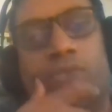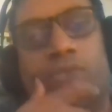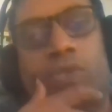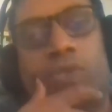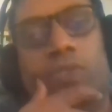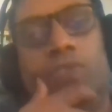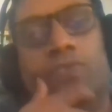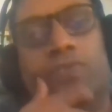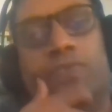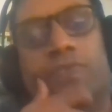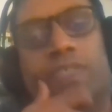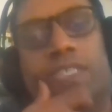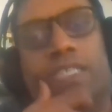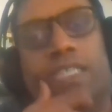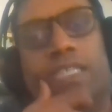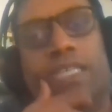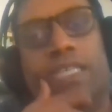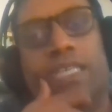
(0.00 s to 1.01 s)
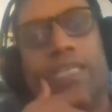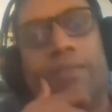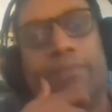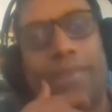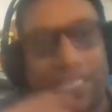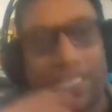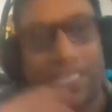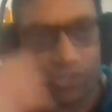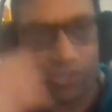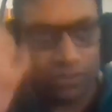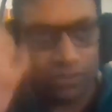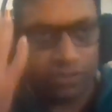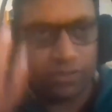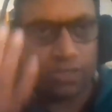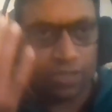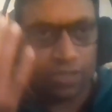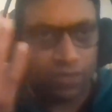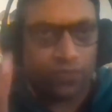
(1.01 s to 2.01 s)
to sort of
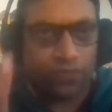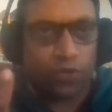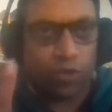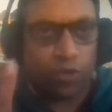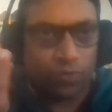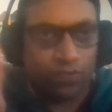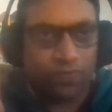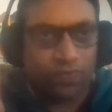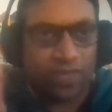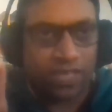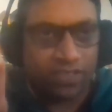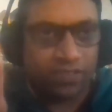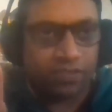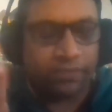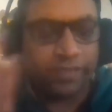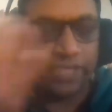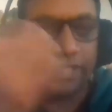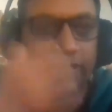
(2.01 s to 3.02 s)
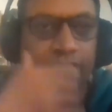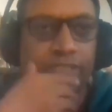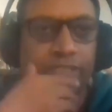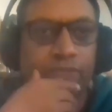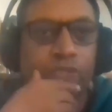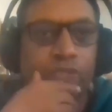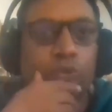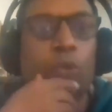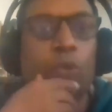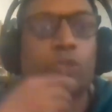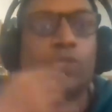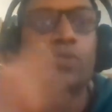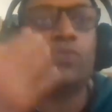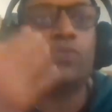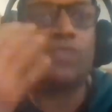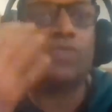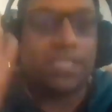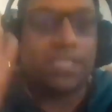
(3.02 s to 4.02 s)
imagine a form of vulnerability which
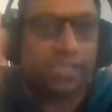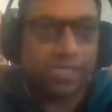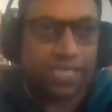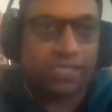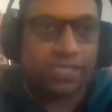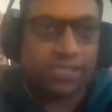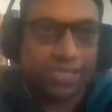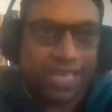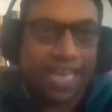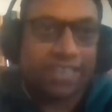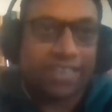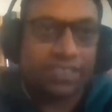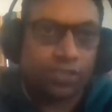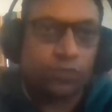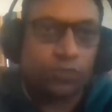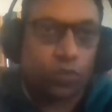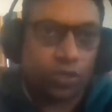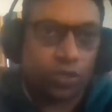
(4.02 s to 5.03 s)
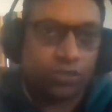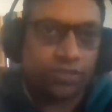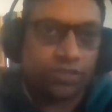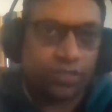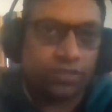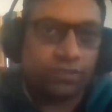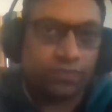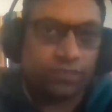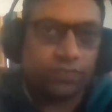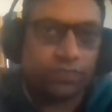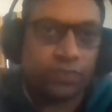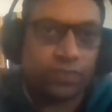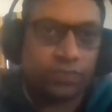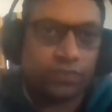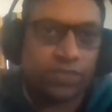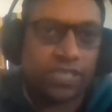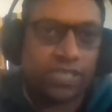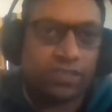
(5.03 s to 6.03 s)
also transcends that inequality,
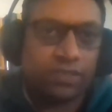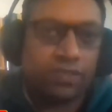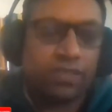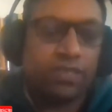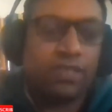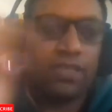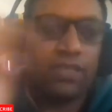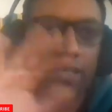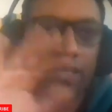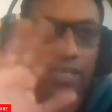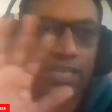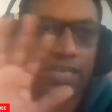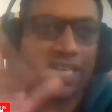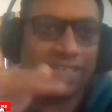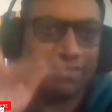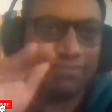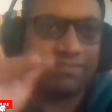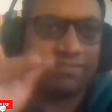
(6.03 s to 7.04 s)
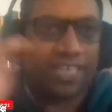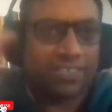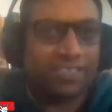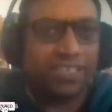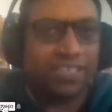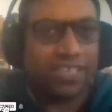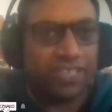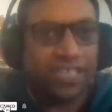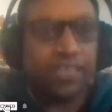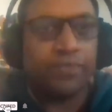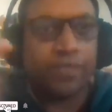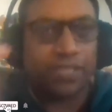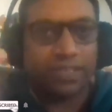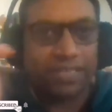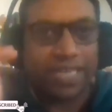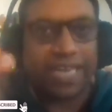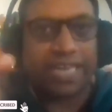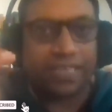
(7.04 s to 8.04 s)
right? And I think I'll leave it
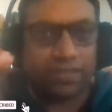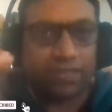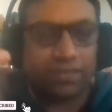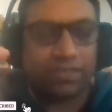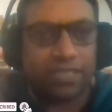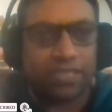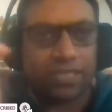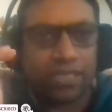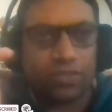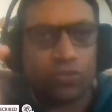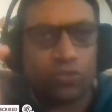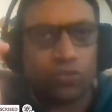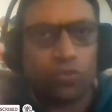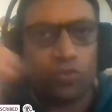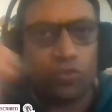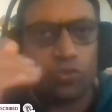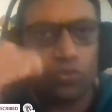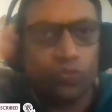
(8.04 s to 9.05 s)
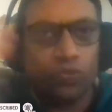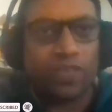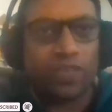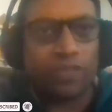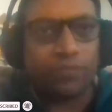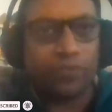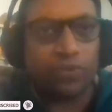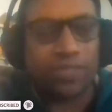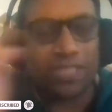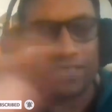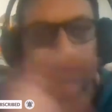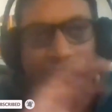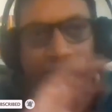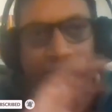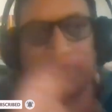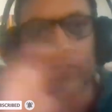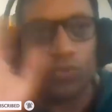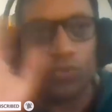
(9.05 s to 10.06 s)
at that. I'll not go too far beyond. I
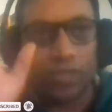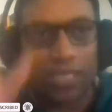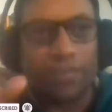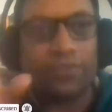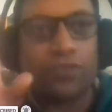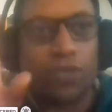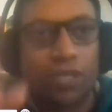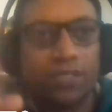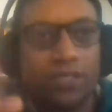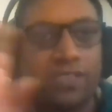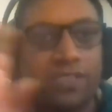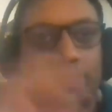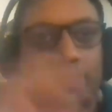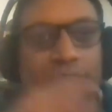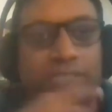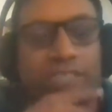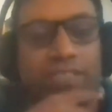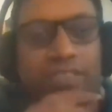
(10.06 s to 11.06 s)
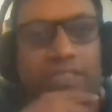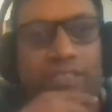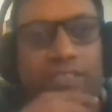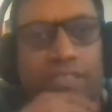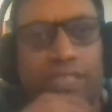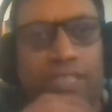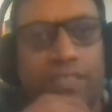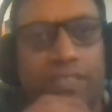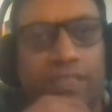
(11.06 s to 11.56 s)
think given you enough concepts, I think